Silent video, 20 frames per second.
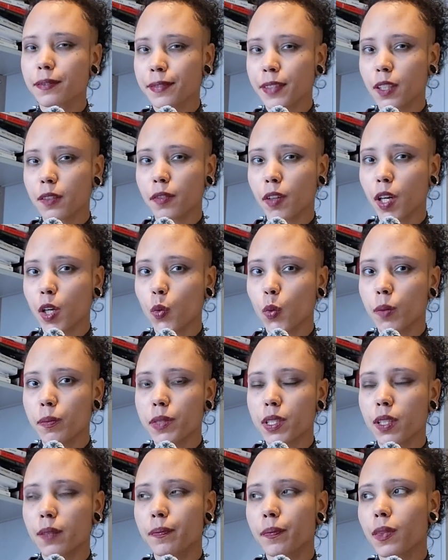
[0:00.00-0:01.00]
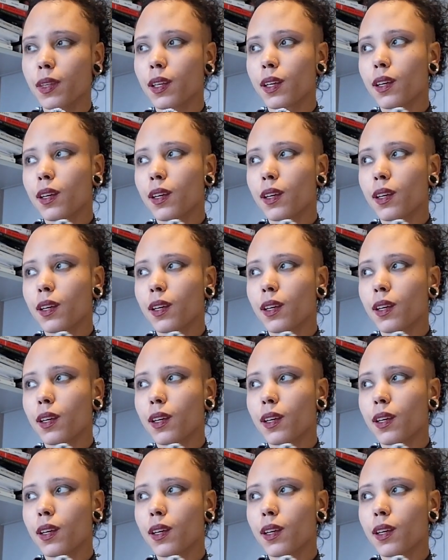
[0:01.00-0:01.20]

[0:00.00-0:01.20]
Felt very whimsy.